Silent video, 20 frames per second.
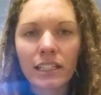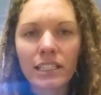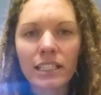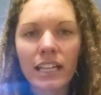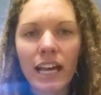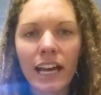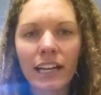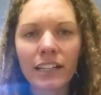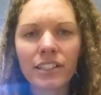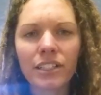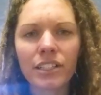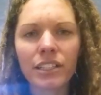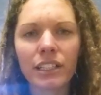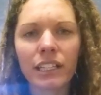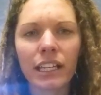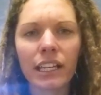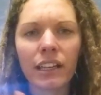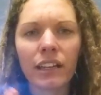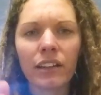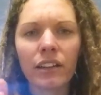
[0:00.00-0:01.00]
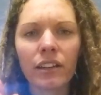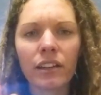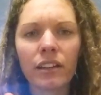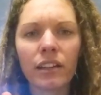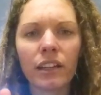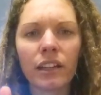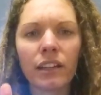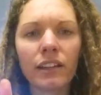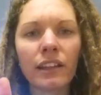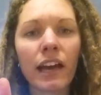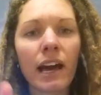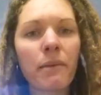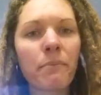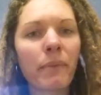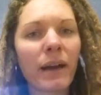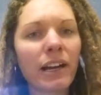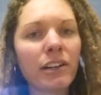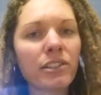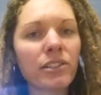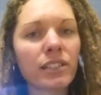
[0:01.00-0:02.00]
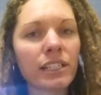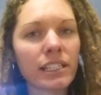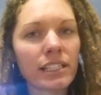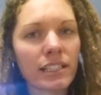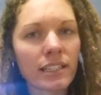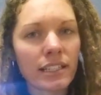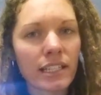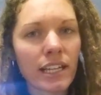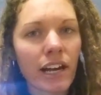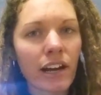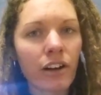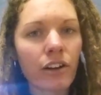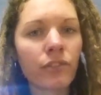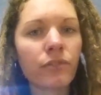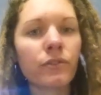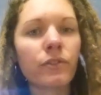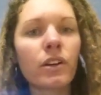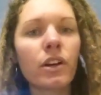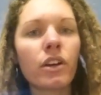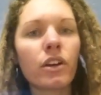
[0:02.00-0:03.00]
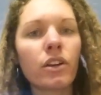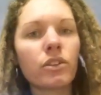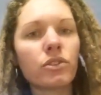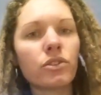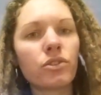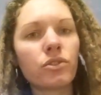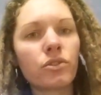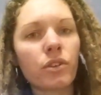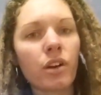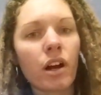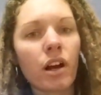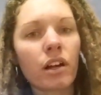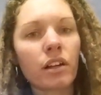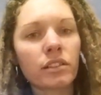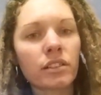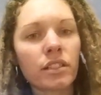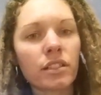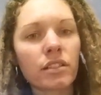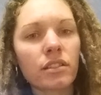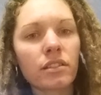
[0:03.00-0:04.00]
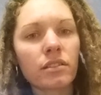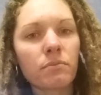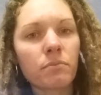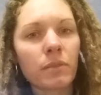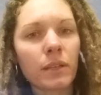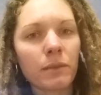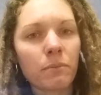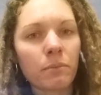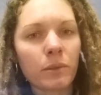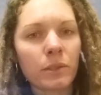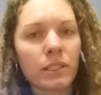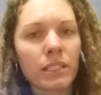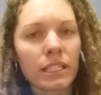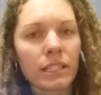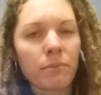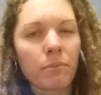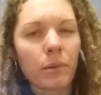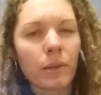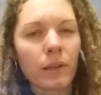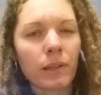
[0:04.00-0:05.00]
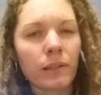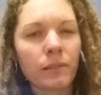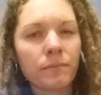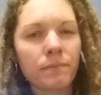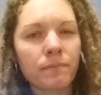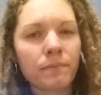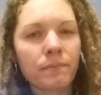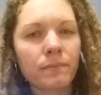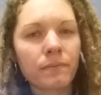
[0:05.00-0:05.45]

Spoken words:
It's actually that boundary itself draws people deeper.